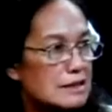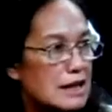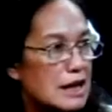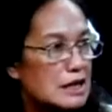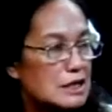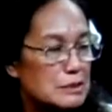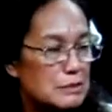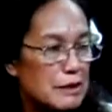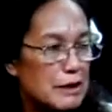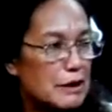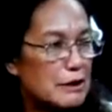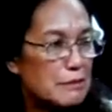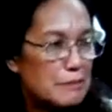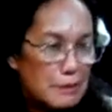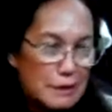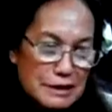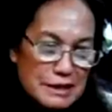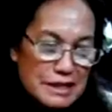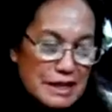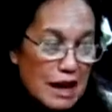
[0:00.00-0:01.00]

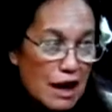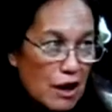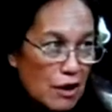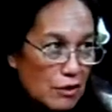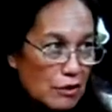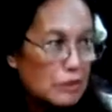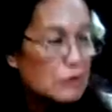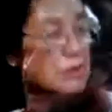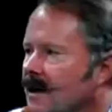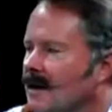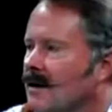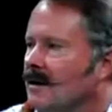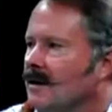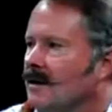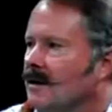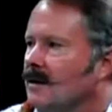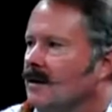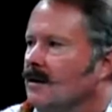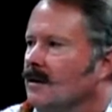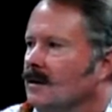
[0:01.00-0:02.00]
taxpayer puts out to
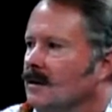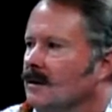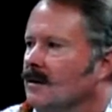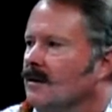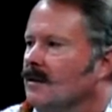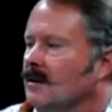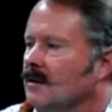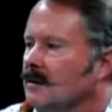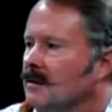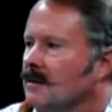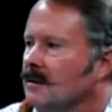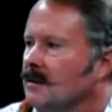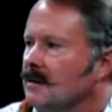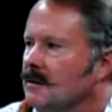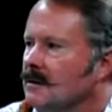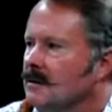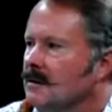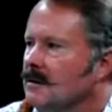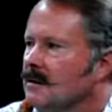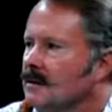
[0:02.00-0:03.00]
educate the
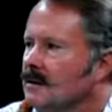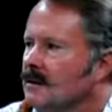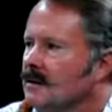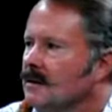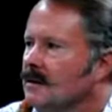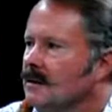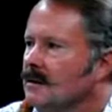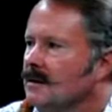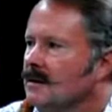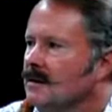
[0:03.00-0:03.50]
children that